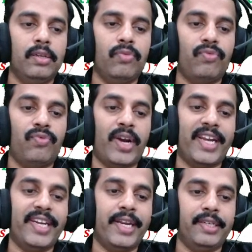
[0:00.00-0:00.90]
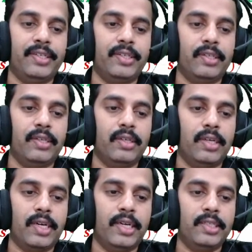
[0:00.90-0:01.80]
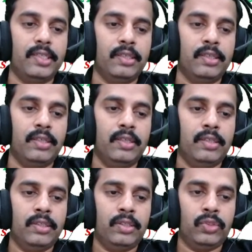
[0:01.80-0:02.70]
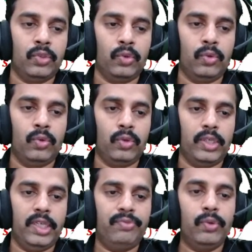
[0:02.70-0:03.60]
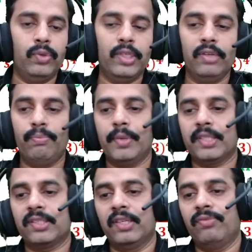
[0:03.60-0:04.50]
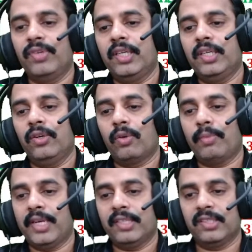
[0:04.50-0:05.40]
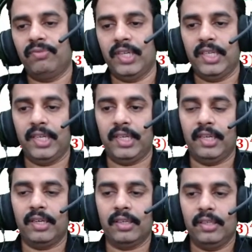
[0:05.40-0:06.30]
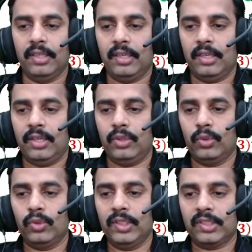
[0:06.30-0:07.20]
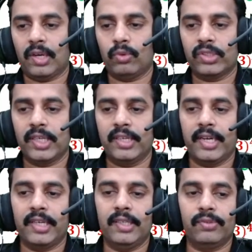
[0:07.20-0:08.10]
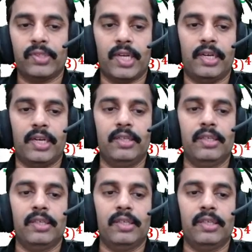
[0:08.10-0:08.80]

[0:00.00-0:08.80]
finite, right? So if you give plus infinity or minus infinity here, due to this outside negative sign,